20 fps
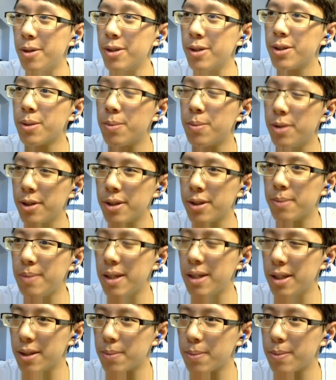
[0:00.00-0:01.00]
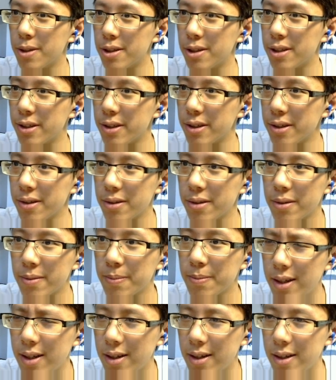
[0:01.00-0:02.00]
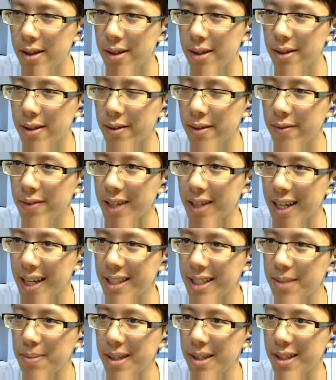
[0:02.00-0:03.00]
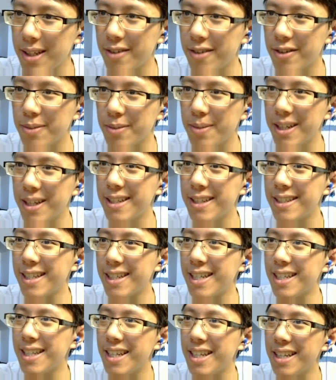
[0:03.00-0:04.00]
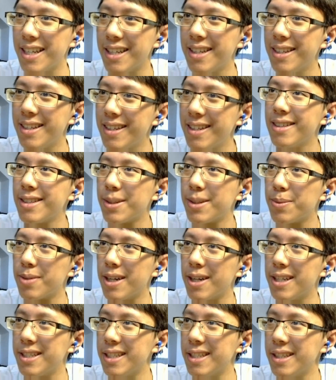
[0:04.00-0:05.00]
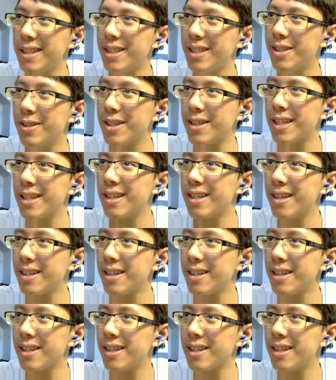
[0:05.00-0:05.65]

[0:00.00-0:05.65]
multiple spells per turn. High-Speed Hoverbike is kind of surprisingly okay.